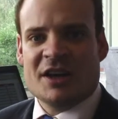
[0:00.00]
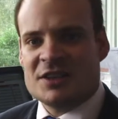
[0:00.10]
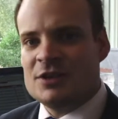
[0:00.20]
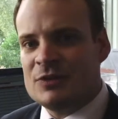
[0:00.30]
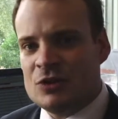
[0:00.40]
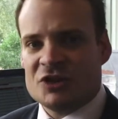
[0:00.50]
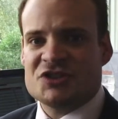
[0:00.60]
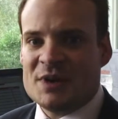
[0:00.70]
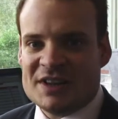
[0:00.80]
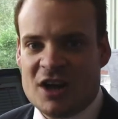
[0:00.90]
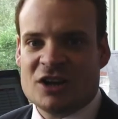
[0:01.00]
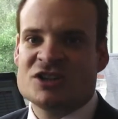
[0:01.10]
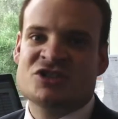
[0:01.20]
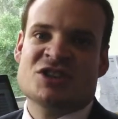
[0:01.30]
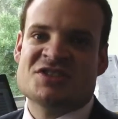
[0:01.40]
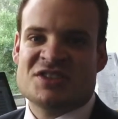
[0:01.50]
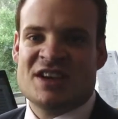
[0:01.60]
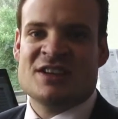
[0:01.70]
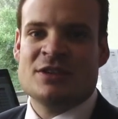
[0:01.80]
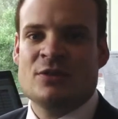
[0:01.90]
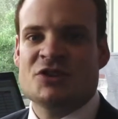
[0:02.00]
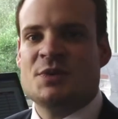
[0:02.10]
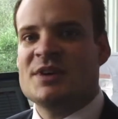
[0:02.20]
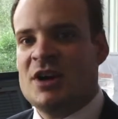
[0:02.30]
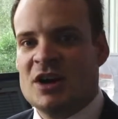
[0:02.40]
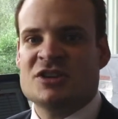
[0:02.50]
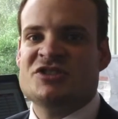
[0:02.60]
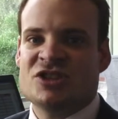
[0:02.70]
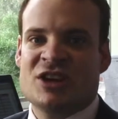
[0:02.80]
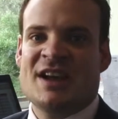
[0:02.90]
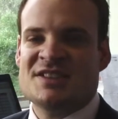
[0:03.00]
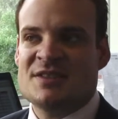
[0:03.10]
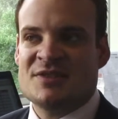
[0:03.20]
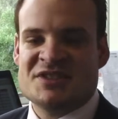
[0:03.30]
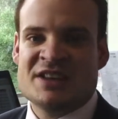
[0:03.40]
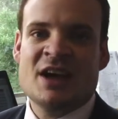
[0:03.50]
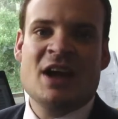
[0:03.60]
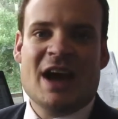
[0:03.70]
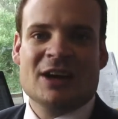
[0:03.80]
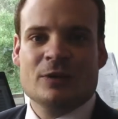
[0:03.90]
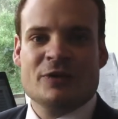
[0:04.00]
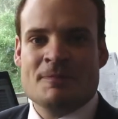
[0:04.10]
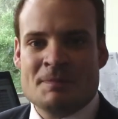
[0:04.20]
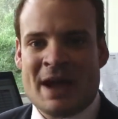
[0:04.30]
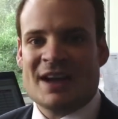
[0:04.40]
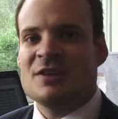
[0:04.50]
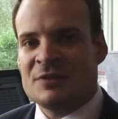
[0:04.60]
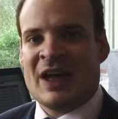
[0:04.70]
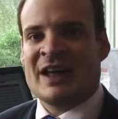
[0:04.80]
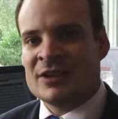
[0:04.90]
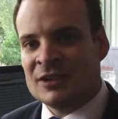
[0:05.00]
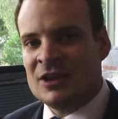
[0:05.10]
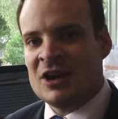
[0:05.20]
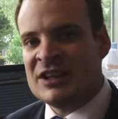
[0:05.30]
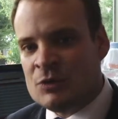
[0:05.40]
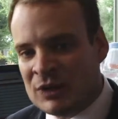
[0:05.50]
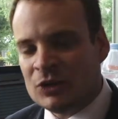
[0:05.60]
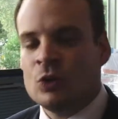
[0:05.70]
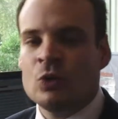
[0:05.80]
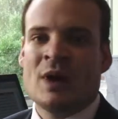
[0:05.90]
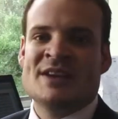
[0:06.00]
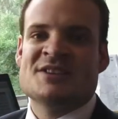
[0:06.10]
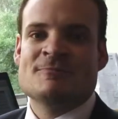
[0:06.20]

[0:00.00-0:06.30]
I think you've got to encourage risk-taking, you've got to encourage creativity, and off the back of that, the learning will always